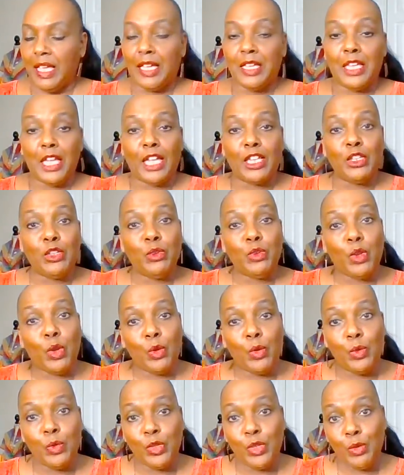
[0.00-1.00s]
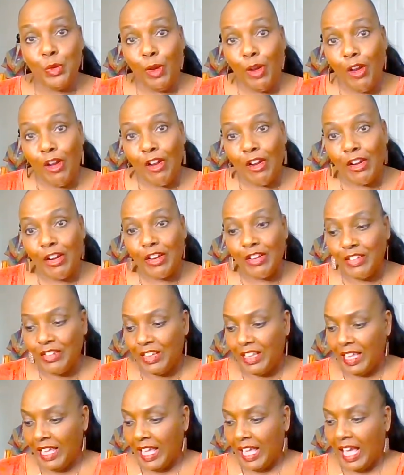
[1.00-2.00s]
Again, you know who you are.
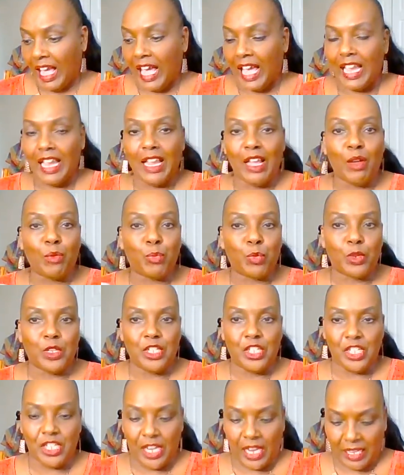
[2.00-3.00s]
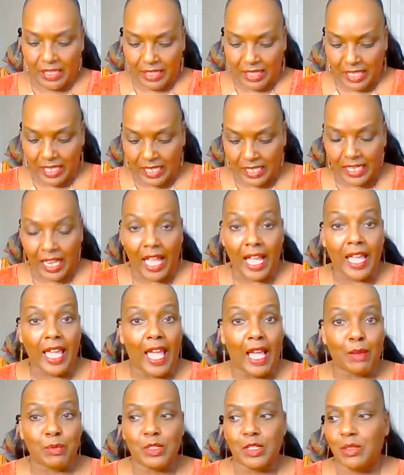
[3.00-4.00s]
I appreciate this. I
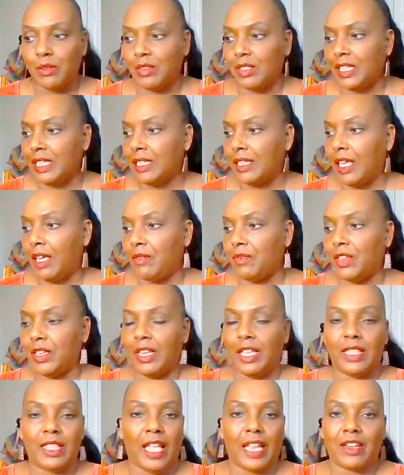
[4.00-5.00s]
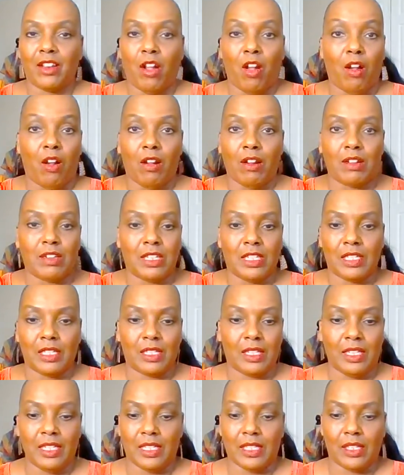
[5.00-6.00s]
absolutely love it. And that card
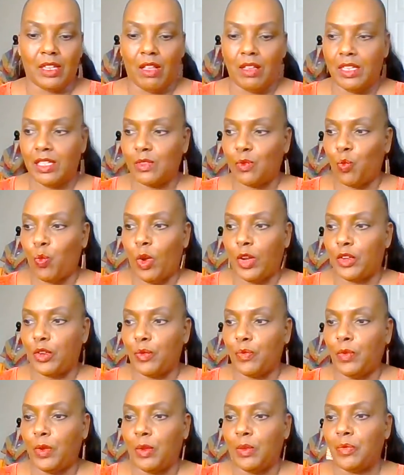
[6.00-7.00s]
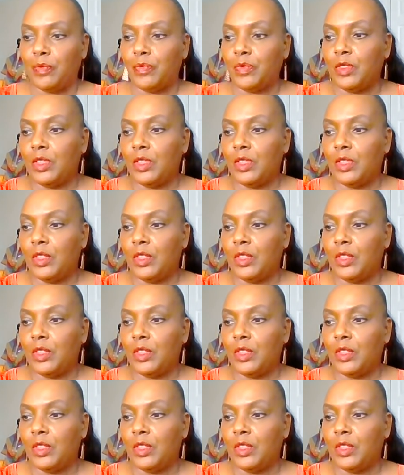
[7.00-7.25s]
is wonderful.